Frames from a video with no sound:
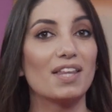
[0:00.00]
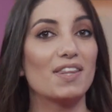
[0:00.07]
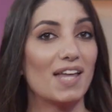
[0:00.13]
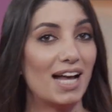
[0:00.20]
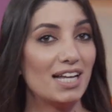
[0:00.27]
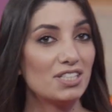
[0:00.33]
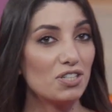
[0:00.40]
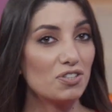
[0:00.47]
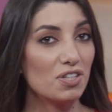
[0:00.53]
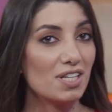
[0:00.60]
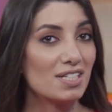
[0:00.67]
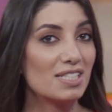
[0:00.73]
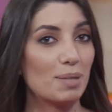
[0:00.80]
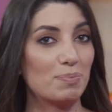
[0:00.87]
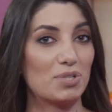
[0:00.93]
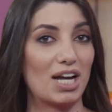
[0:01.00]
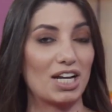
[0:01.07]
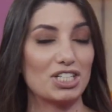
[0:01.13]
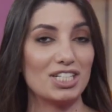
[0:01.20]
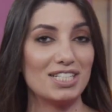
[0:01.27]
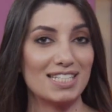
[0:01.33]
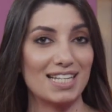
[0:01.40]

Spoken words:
The answer to this subtraction